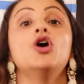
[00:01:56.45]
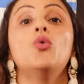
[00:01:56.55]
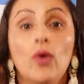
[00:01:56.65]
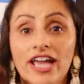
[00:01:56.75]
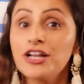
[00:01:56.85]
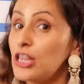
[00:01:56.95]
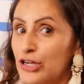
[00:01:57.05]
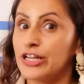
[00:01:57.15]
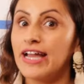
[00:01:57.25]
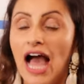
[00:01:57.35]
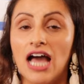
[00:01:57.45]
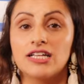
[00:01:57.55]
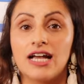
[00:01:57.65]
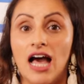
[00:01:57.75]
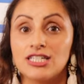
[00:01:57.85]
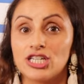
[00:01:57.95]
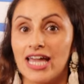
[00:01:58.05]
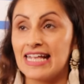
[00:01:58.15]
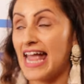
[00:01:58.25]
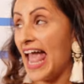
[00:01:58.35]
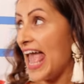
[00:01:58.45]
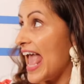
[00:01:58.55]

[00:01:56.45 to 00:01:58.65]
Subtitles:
we are learning how to conjugate